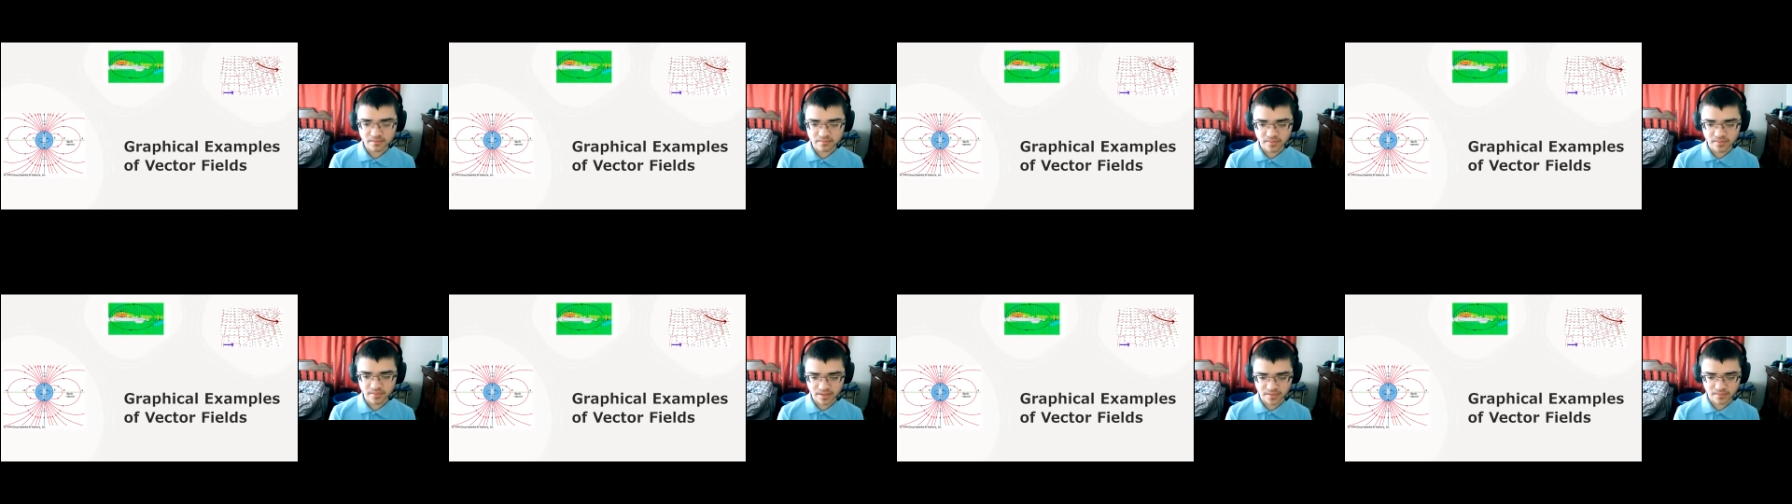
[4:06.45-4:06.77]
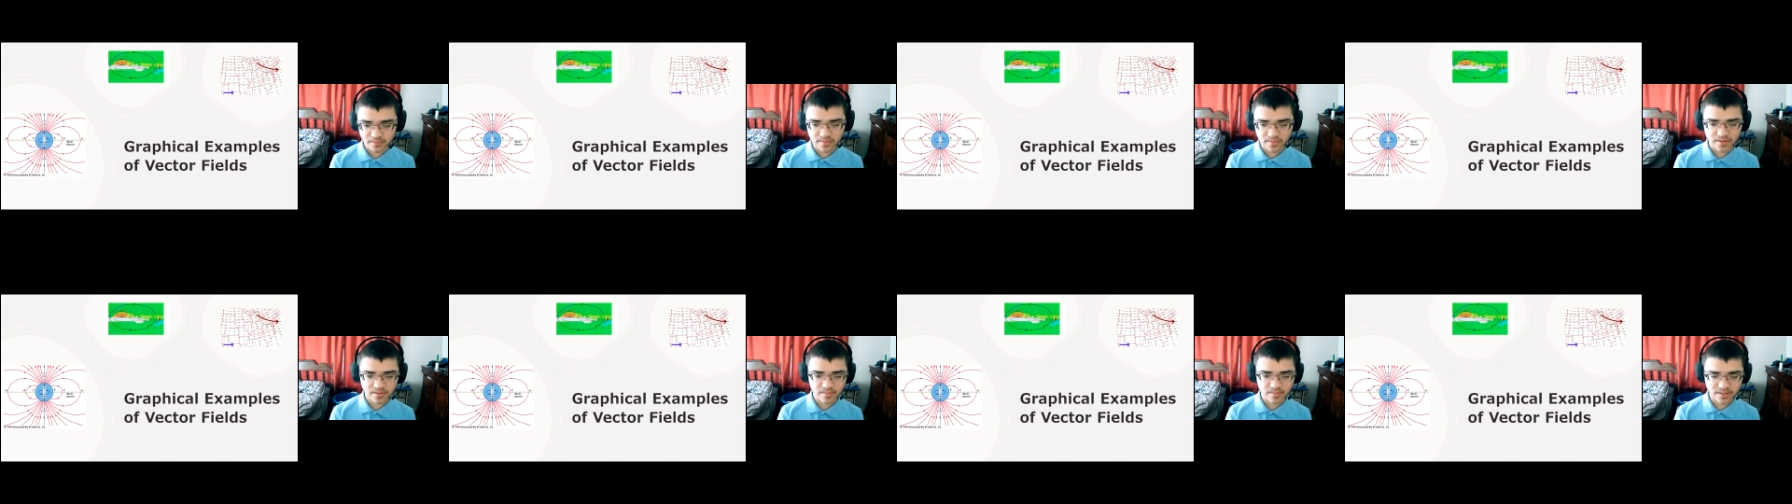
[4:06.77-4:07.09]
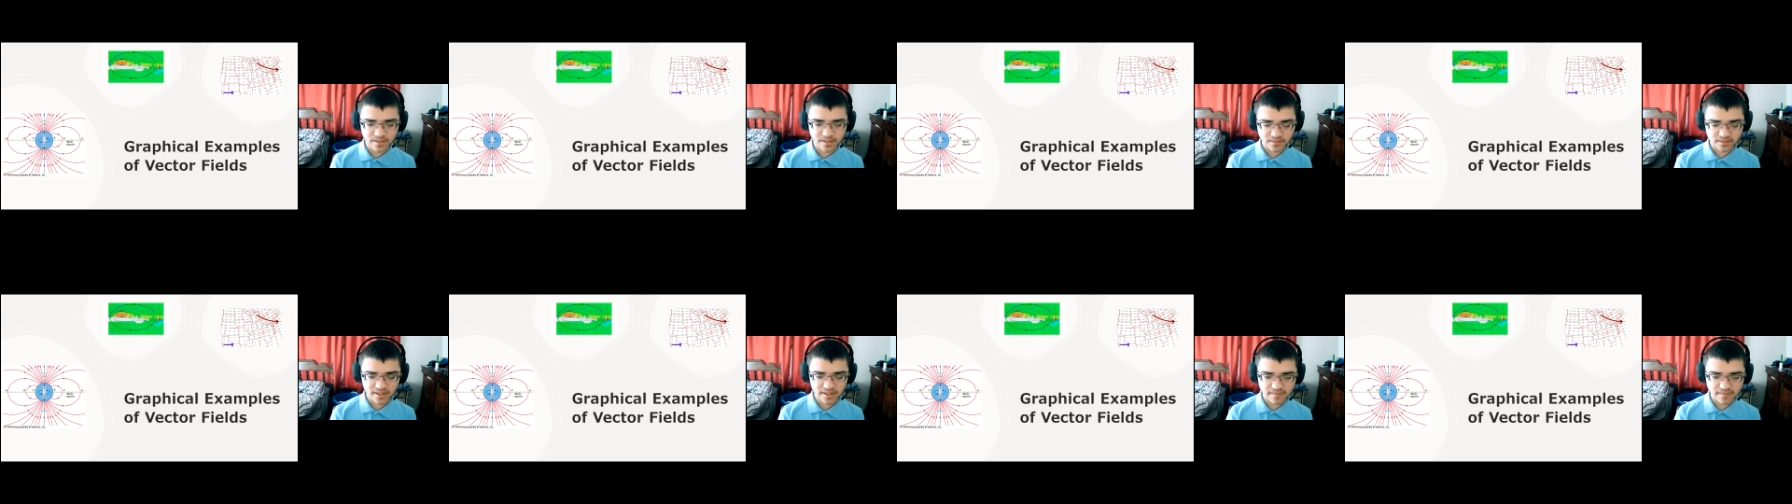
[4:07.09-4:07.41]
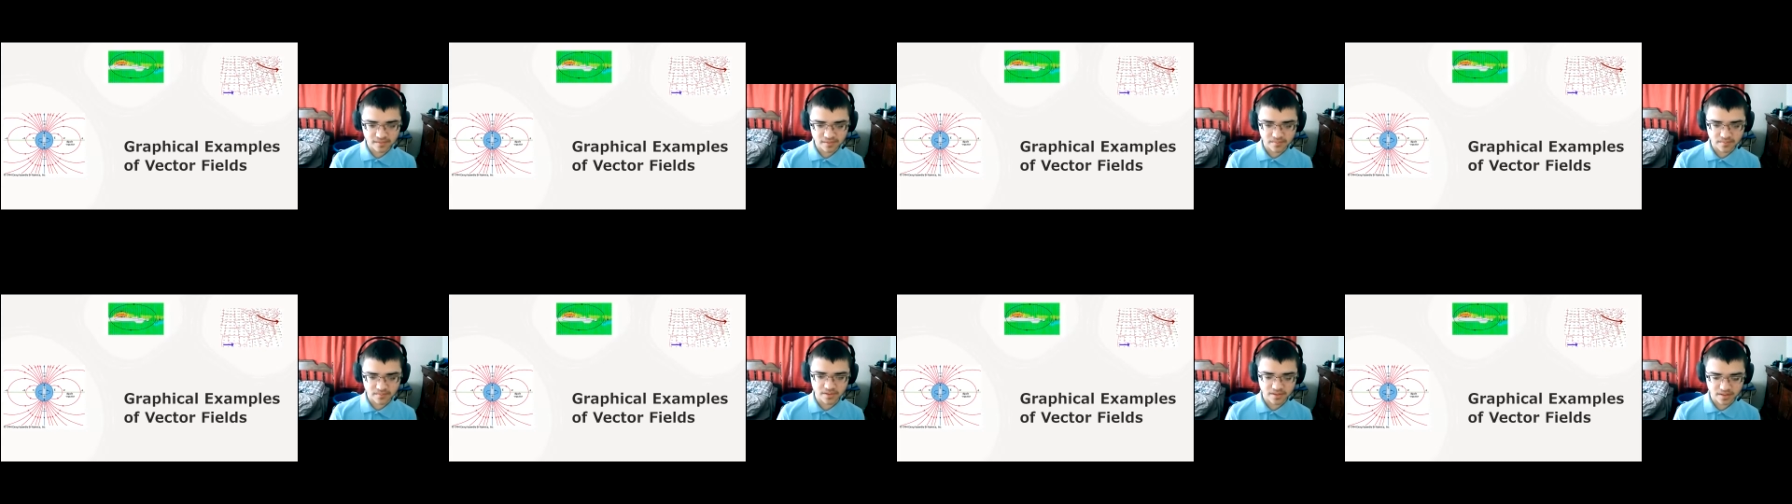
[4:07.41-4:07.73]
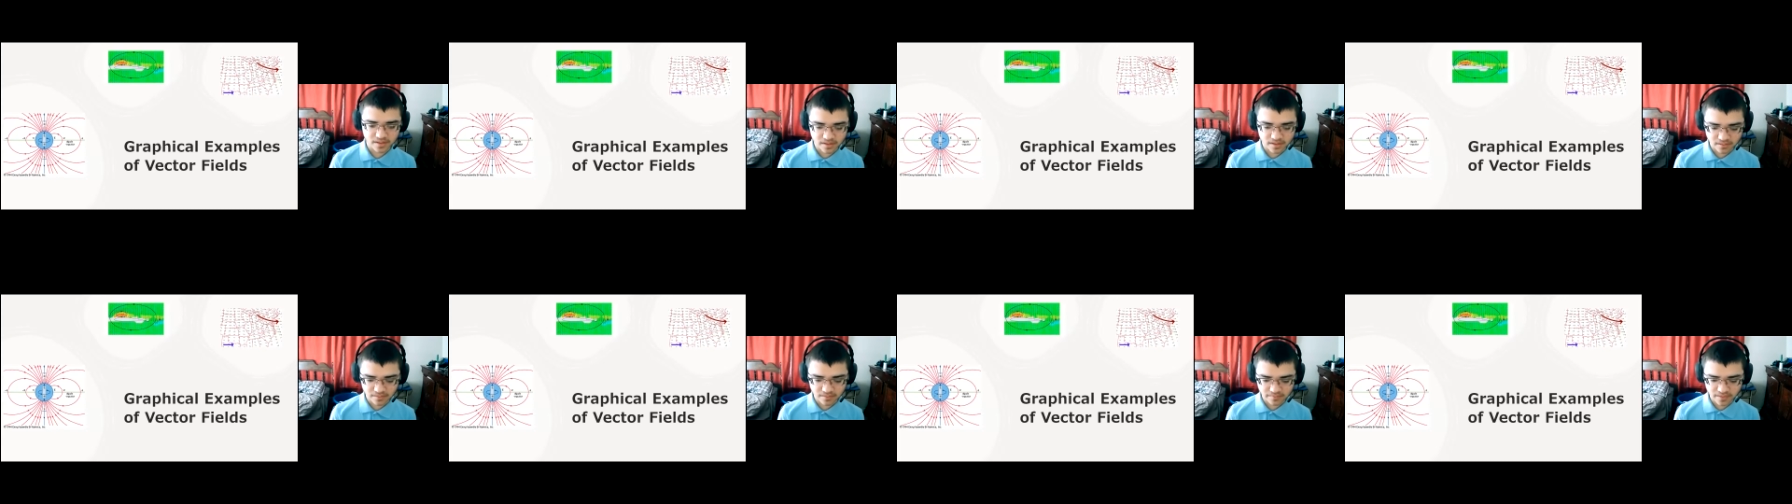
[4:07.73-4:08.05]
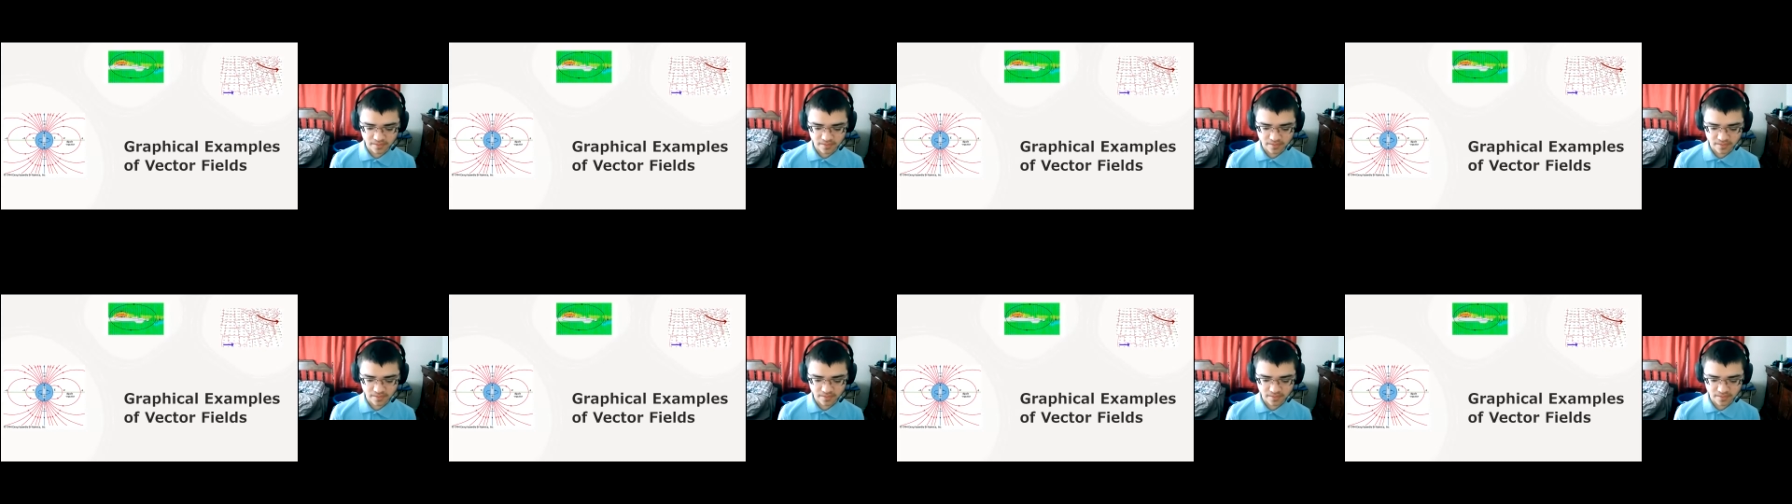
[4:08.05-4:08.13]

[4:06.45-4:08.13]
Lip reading: like the weatherman graphs and whatnot, of